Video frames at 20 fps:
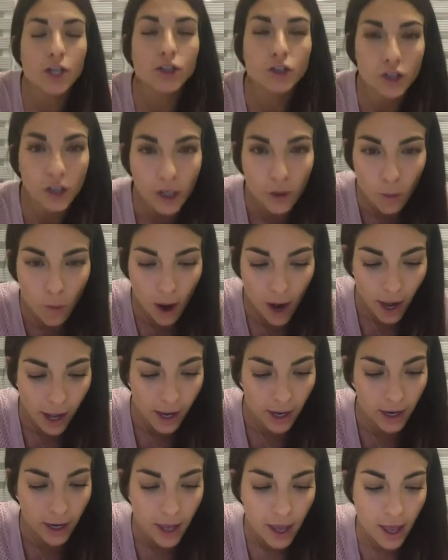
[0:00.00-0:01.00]
She
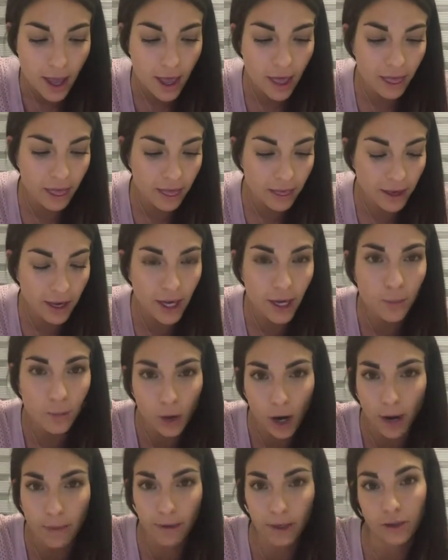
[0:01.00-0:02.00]
won the
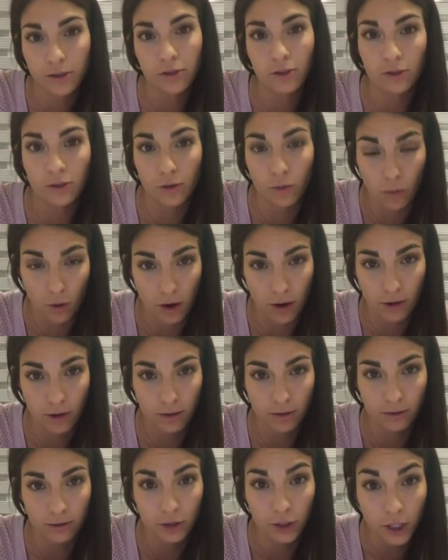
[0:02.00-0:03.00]
Prime Minister's Award.
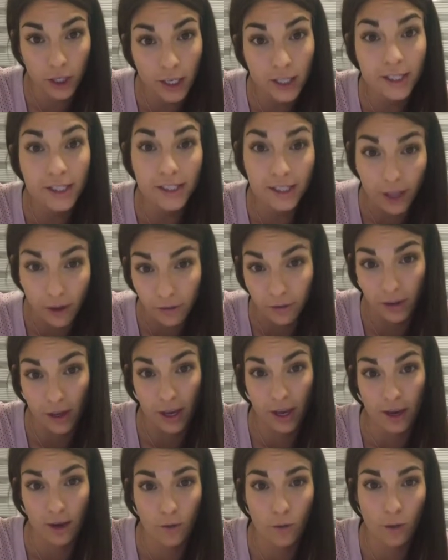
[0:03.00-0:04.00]
She got a
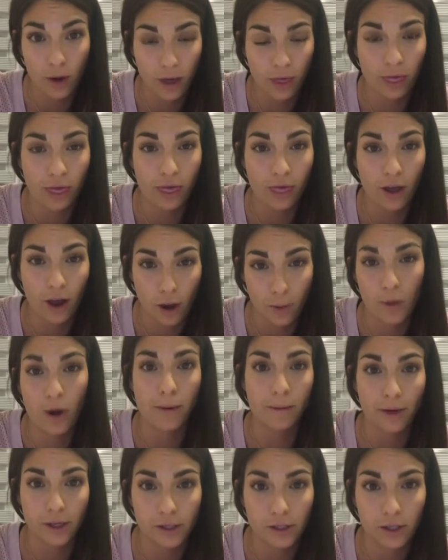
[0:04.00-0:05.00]
selfie with our
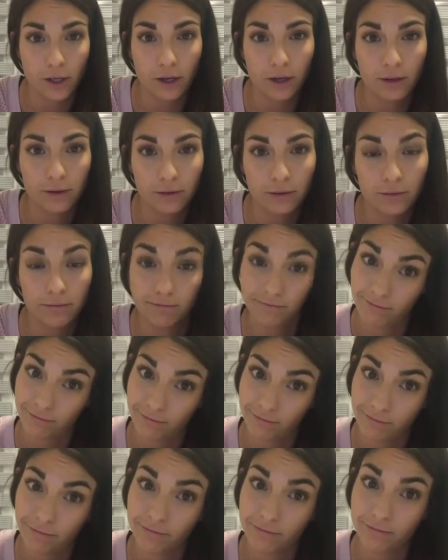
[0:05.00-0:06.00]
Prime Minister,
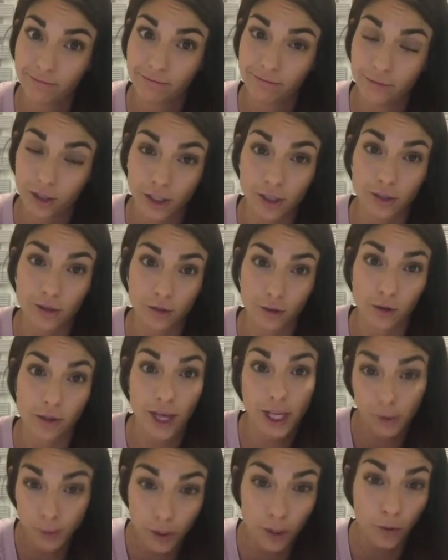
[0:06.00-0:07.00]
Justin Trudeau.
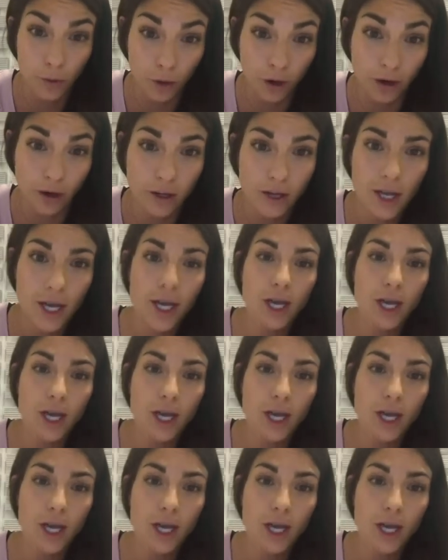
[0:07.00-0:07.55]
That's pretty cool.